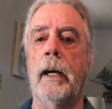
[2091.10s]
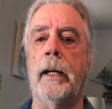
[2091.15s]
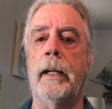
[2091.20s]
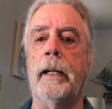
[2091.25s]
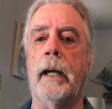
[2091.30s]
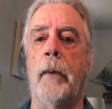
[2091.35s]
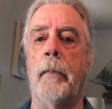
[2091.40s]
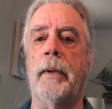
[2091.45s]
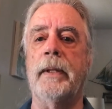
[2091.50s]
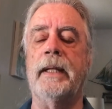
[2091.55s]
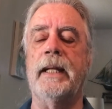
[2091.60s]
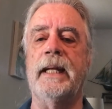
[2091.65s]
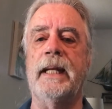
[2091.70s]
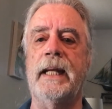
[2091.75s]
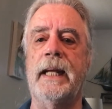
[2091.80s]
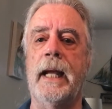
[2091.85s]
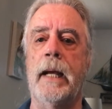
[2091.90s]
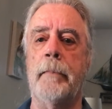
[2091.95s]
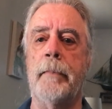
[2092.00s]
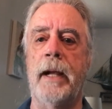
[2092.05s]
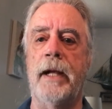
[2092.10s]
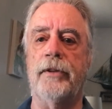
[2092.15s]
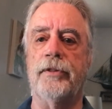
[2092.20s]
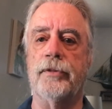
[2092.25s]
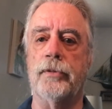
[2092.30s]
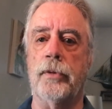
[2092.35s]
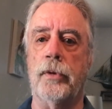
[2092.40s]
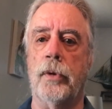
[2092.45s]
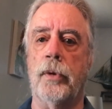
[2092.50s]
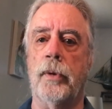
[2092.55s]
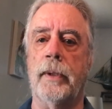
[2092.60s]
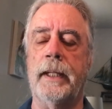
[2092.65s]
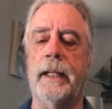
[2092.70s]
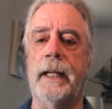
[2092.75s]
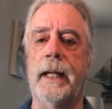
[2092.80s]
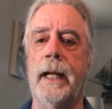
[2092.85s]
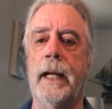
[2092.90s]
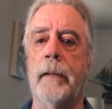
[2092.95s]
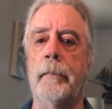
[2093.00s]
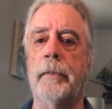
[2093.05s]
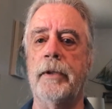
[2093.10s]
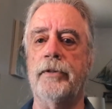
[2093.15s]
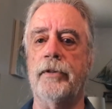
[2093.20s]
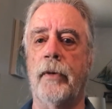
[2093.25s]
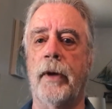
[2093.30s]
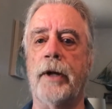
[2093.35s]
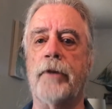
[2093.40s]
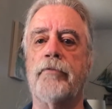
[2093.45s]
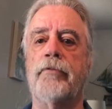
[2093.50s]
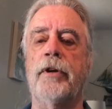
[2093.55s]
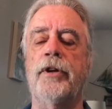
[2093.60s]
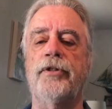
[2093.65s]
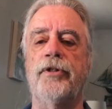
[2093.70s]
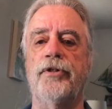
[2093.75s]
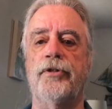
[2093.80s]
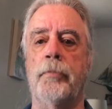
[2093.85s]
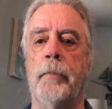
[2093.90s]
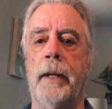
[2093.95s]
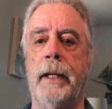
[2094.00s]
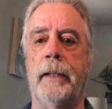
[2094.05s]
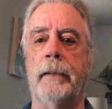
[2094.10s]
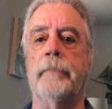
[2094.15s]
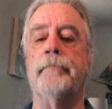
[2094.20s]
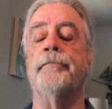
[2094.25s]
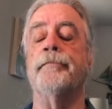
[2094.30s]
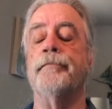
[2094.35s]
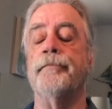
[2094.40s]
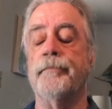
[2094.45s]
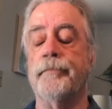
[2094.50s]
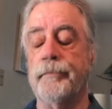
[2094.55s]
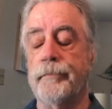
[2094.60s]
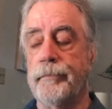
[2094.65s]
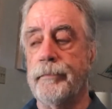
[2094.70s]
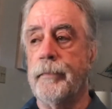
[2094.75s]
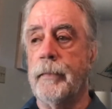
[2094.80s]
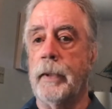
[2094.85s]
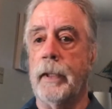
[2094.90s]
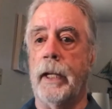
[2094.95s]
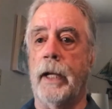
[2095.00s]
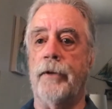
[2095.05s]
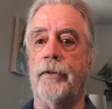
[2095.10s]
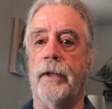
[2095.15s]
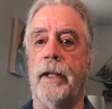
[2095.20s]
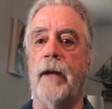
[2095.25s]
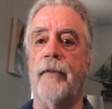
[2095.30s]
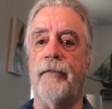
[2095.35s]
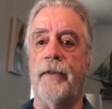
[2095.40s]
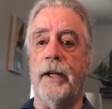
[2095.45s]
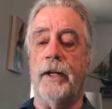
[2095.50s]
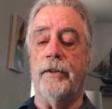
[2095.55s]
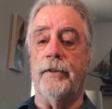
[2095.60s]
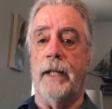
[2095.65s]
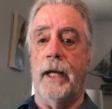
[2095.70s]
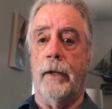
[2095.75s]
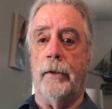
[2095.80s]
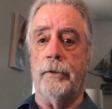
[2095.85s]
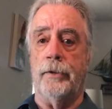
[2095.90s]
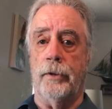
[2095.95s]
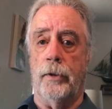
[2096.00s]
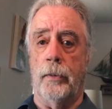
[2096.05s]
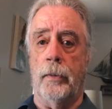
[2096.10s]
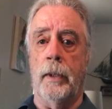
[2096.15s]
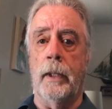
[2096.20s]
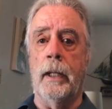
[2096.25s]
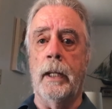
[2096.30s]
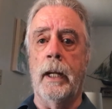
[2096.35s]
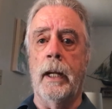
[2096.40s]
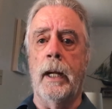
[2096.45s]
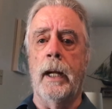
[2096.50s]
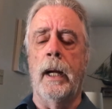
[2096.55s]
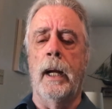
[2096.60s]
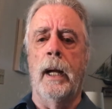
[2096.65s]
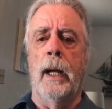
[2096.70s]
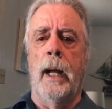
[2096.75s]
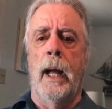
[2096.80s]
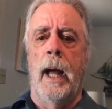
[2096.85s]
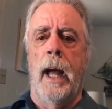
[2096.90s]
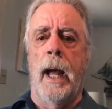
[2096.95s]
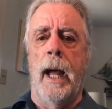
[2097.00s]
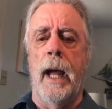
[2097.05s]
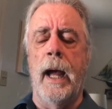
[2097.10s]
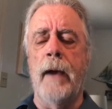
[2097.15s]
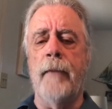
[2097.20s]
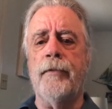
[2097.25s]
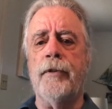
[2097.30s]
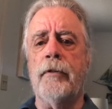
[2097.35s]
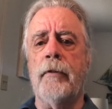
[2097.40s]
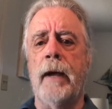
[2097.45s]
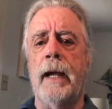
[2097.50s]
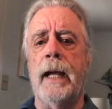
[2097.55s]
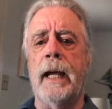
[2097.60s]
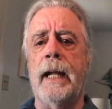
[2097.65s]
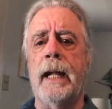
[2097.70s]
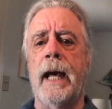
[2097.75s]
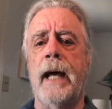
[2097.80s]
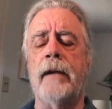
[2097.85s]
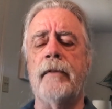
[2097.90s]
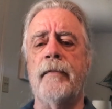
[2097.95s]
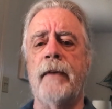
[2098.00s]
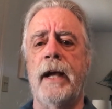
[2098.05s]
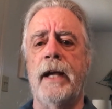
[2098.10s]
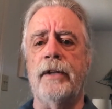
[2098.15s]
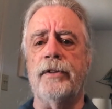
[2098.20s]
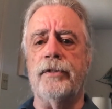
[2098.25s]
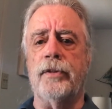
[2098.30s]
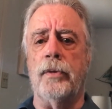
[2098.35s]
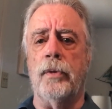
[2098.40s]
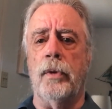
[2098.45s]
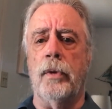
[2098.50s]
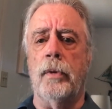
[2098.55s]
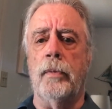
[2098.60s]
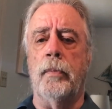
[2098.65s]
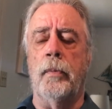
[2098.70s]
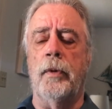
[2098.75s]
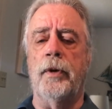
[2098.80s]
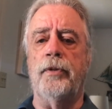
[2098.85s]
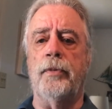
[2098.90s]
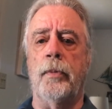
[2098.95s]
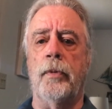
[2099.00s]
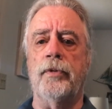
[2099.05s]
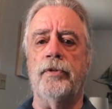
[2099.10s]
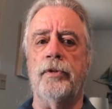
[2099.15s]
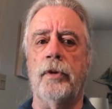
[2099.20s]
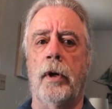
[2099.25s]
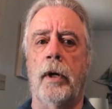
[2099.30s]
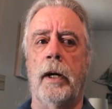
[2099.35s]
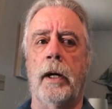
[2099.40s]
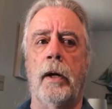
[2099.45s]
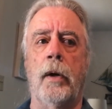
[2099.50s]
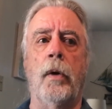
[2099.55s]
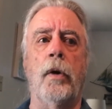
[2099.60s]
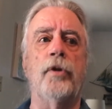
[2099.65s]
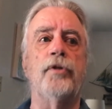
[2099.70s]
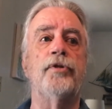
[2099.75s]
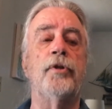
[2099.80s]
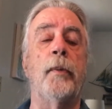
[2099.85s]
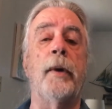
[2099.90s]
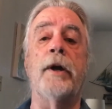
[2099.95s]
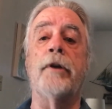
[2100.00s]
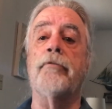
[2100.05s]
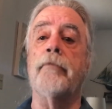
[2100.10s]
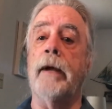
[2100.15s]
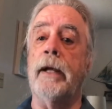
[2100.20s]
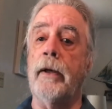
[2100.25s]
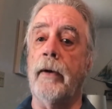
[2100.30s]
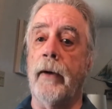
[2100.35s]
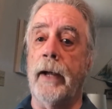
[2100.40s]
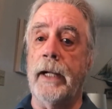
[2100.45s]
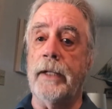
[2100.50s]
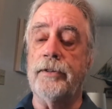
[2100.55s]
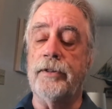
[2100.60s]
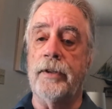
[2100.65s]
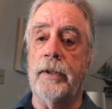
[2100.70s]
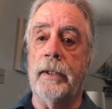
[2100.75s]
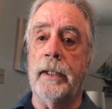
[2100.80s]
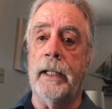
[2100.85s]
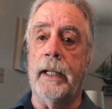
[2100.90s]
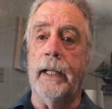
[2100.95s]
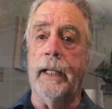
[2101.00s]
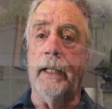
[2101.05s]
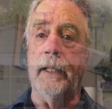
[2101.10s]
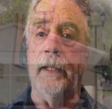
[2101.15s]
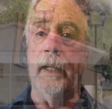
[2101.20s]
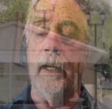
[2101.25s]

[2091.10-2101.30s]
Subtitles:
I went to EMA school. EM is electrician's mate. Okay, so that figures out too. After I got out of A school, which was also at Great Lakes in